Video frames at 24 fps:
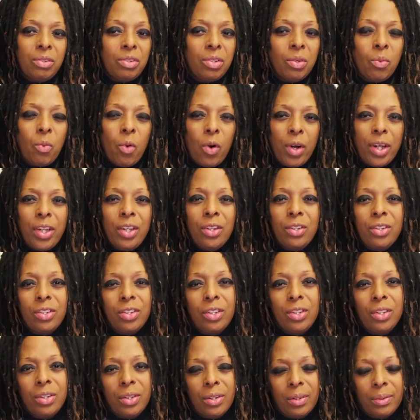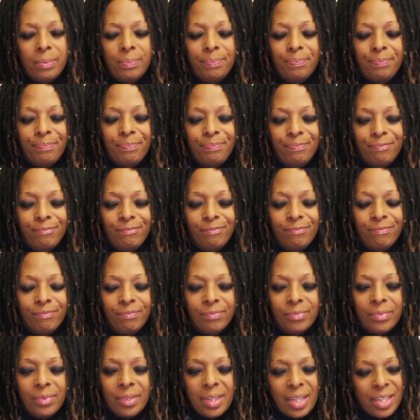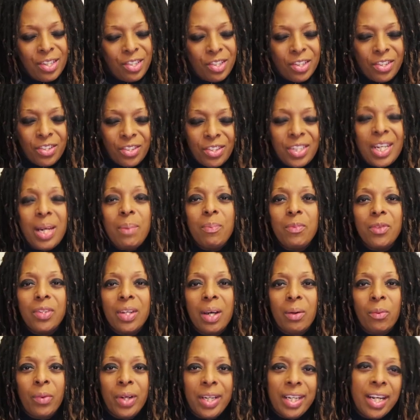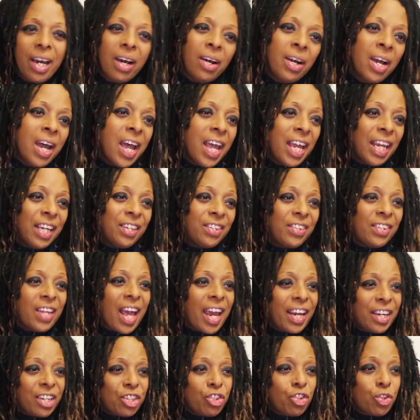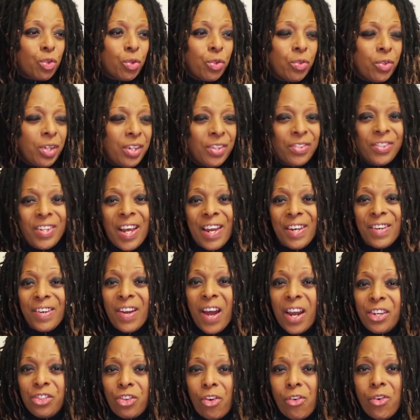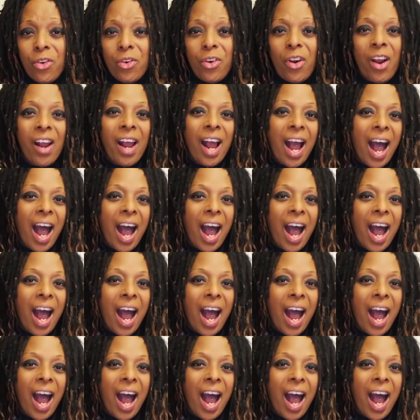to want you to know. It just seems that way. Now, is that true? Is that not true?